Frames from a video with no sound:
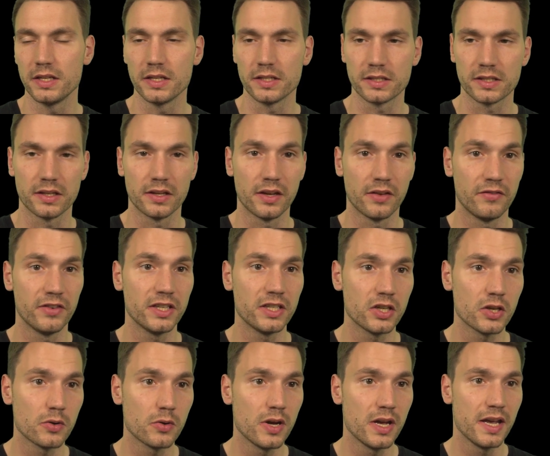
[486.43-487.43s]
this
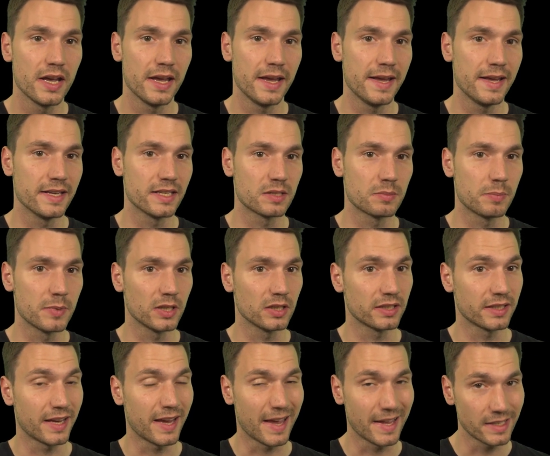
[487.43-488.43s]
video is
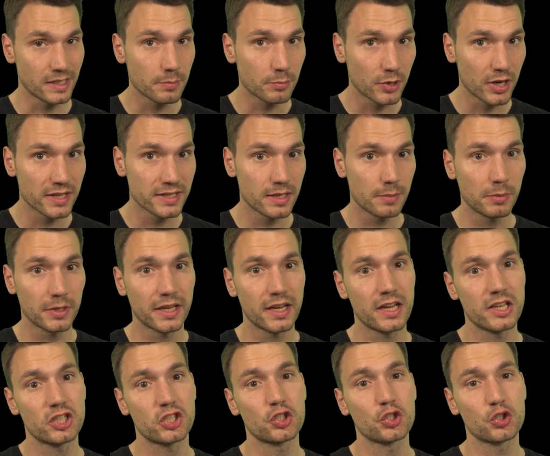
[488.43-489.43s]
building enterprise
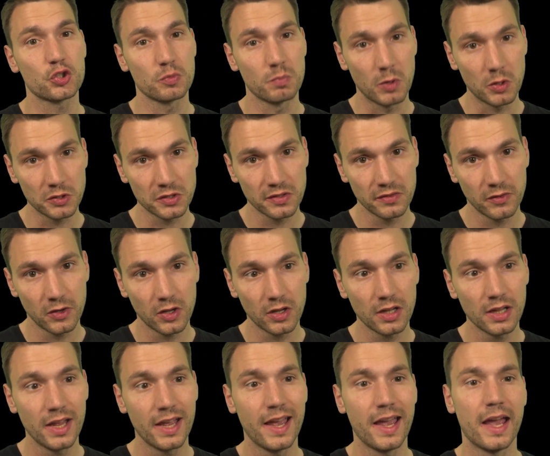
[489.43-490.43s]
applications most of
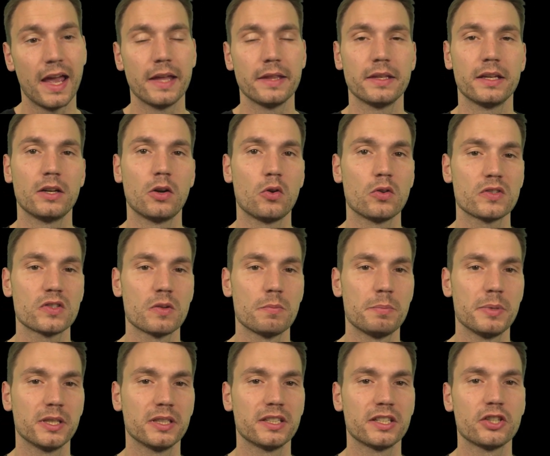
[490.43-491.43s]
all, and then also
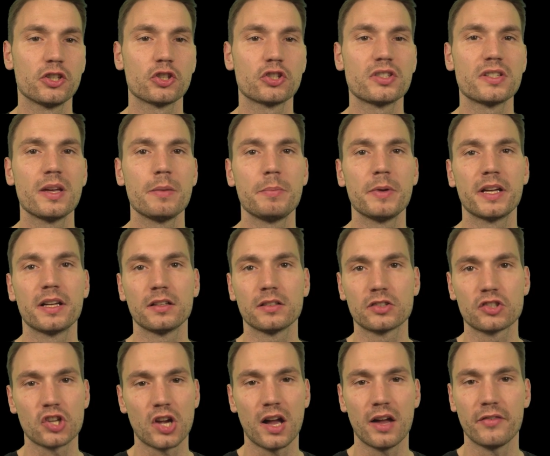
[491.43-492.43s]
building your typical
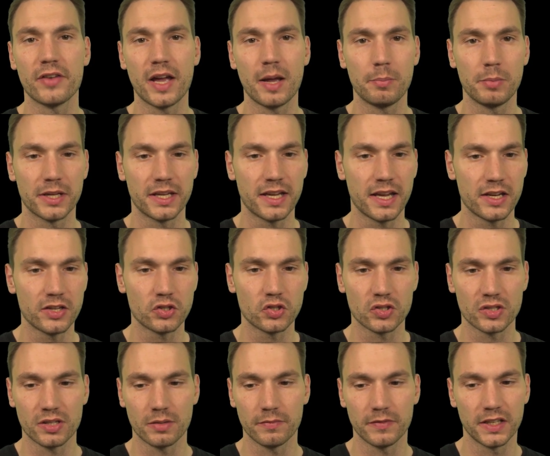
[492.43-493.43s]
Java
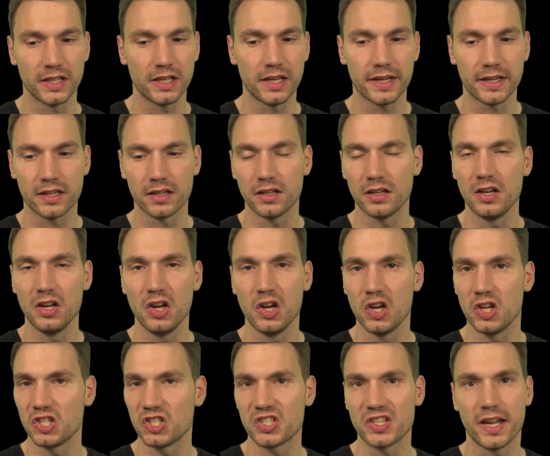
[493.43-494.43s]
application, something like a
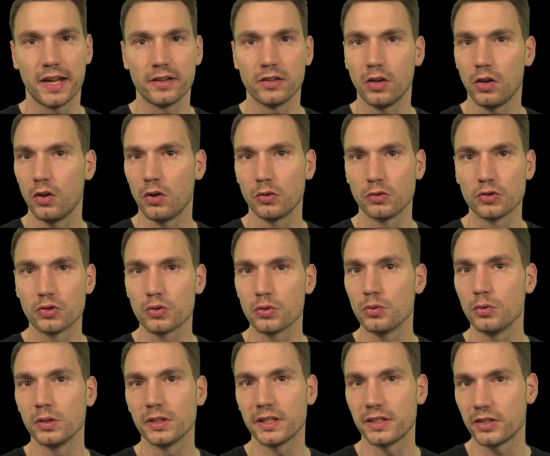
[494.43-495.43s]
standalone
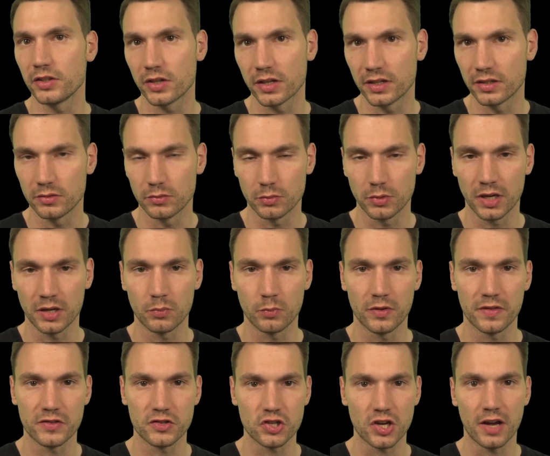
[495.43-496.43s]
tool that you can run
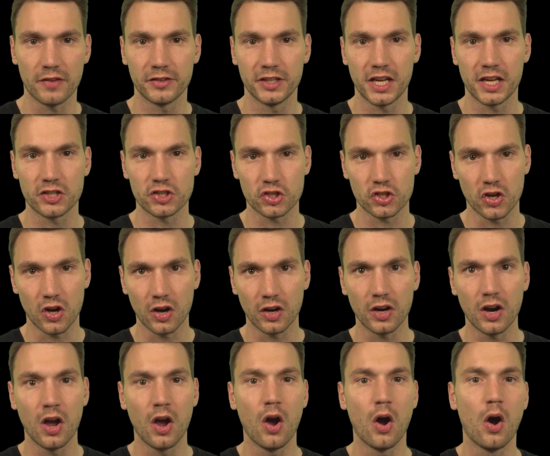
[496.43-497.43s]
with
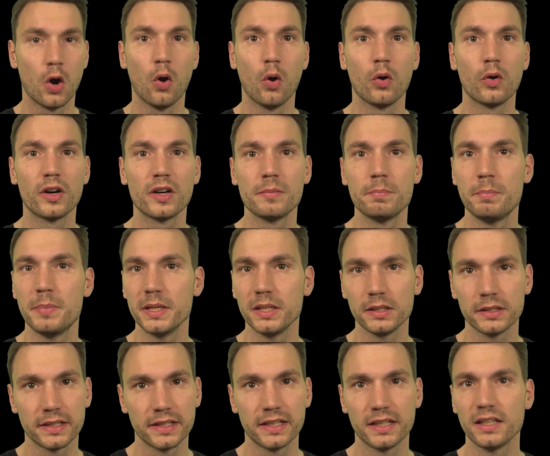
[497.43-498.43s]
java-jar, or
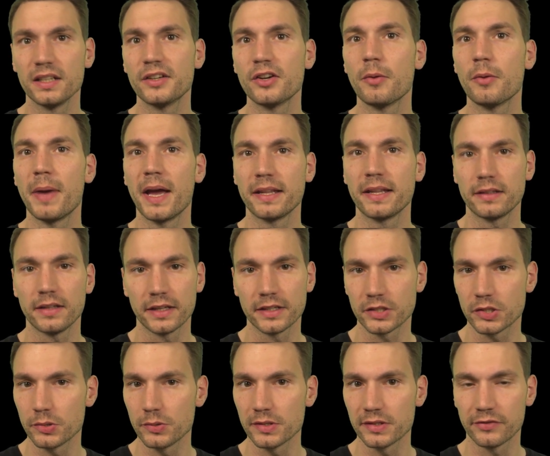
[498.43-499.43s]
building command line
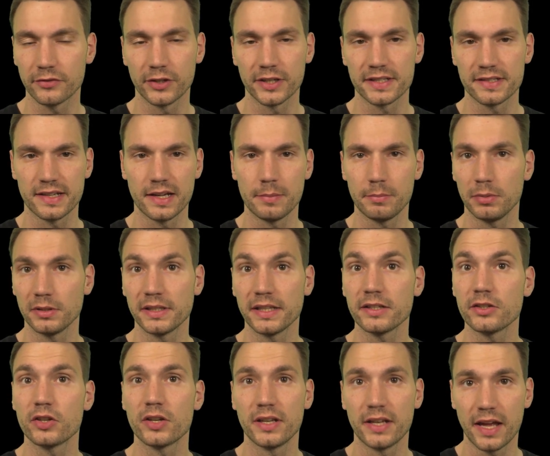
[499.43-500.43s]
tools, for example,
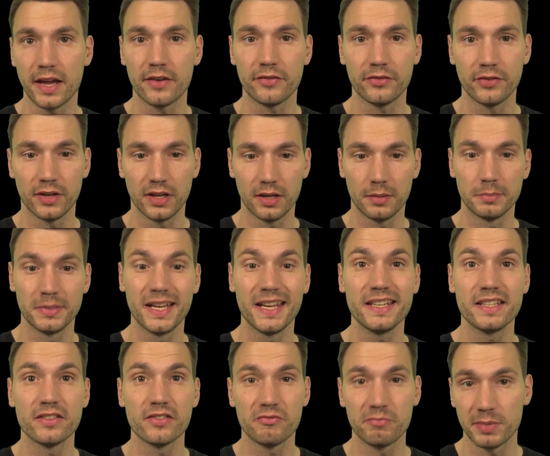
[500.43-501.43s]
that you can have
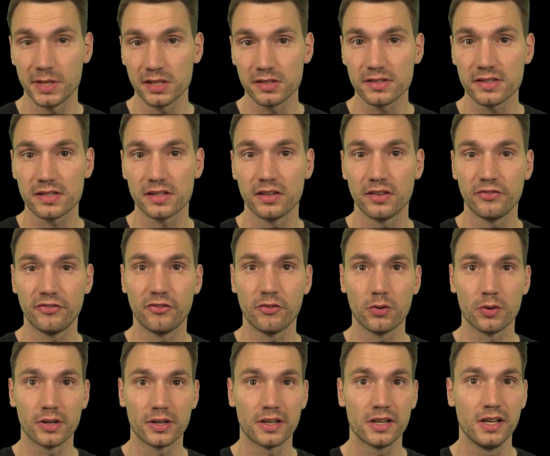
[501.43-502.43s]
native builds
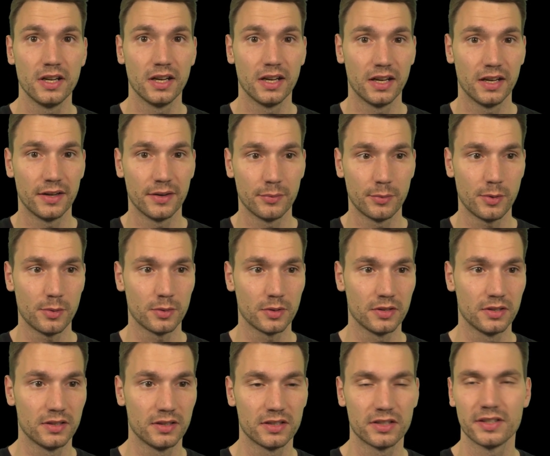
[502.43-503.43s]
for.
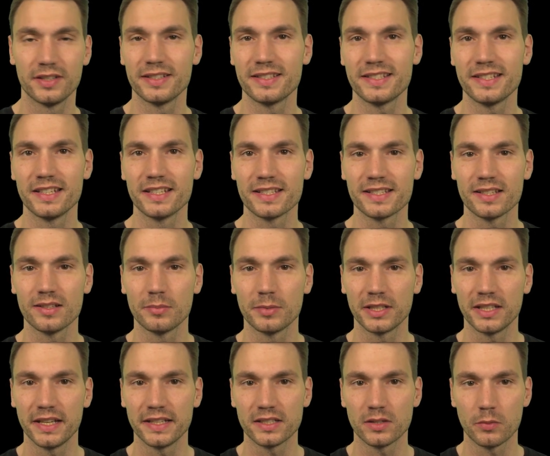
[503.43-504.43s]
We'll see this a little bit
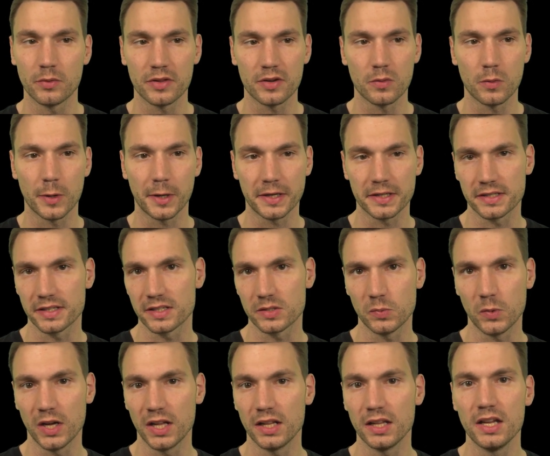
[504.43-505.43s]
later with Quarkus as
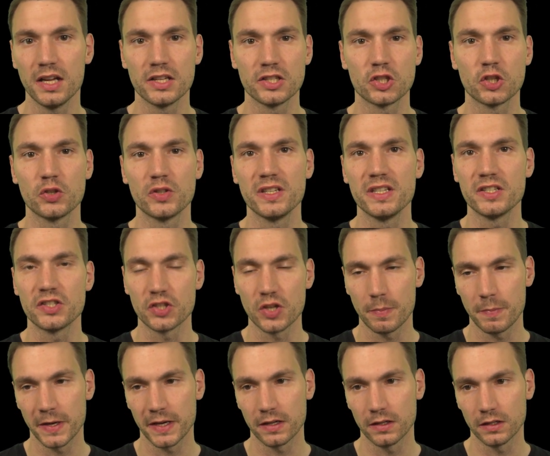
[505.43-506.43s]
well. So these
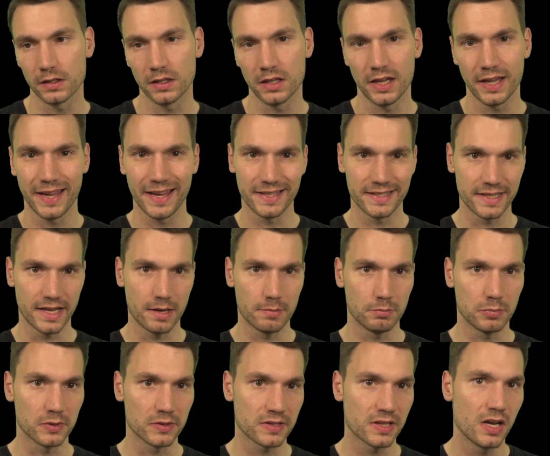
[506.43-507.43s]
typical
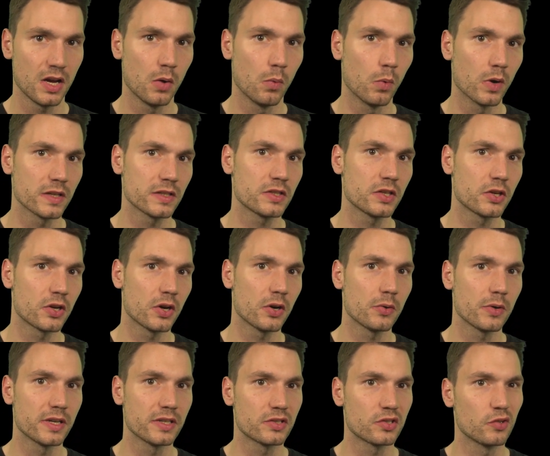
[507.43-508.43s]
examples. Once you
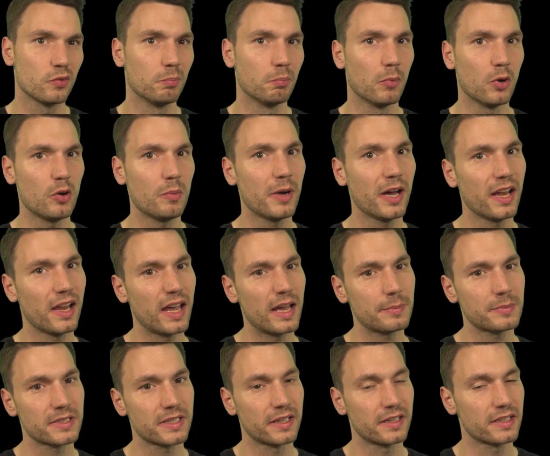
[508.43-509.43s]
go into mobile
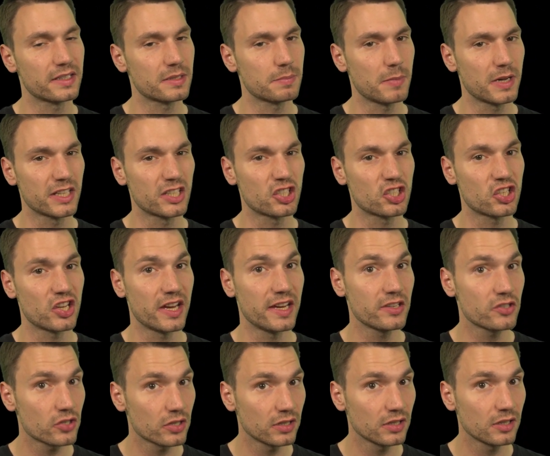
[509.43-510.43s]
apps, then this might
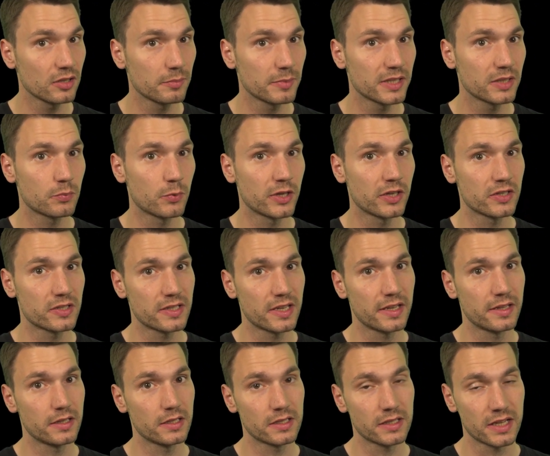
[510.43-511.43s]
change a little bit. When you
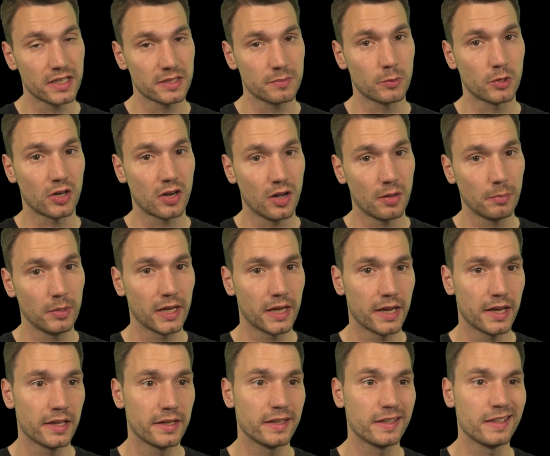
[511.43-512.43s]
say this gets more
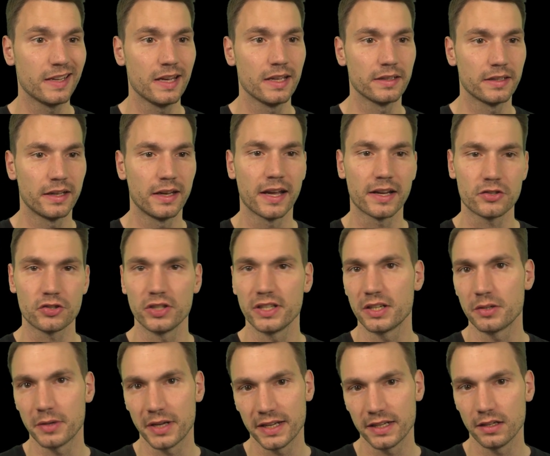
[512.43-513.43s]
complicated, then actually
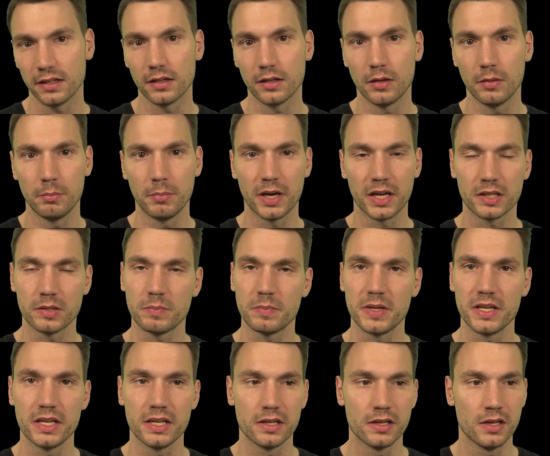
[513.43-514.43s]
Gradle might
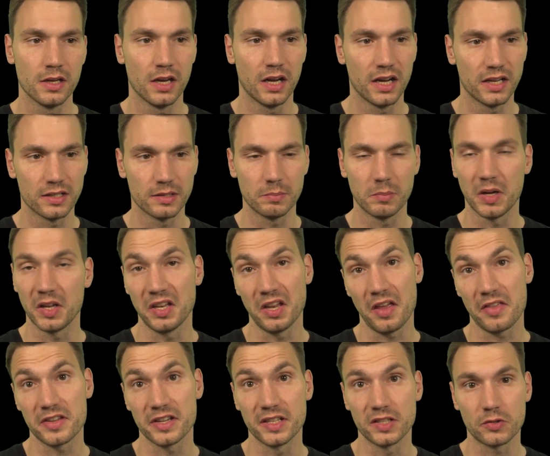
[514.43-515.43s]
be
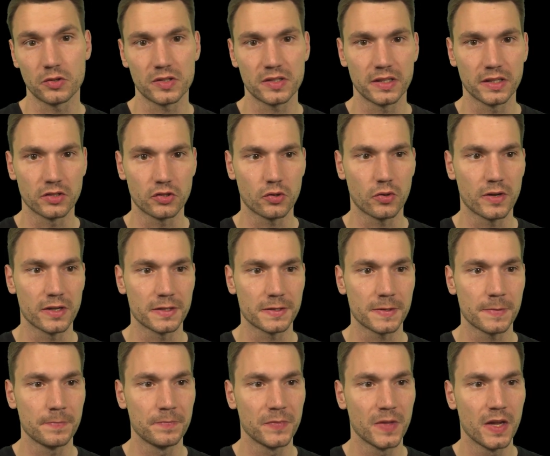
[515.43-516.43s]
another interesting
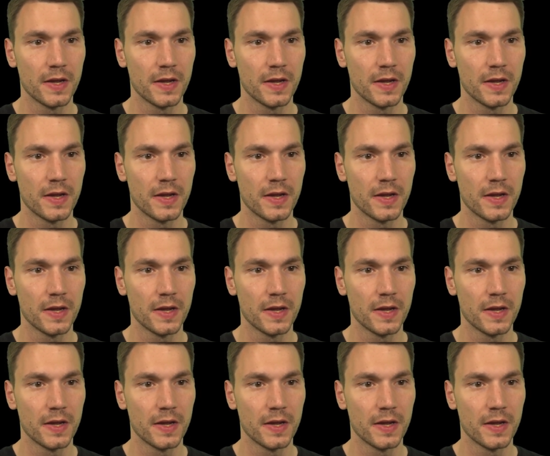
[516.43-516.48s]
choice.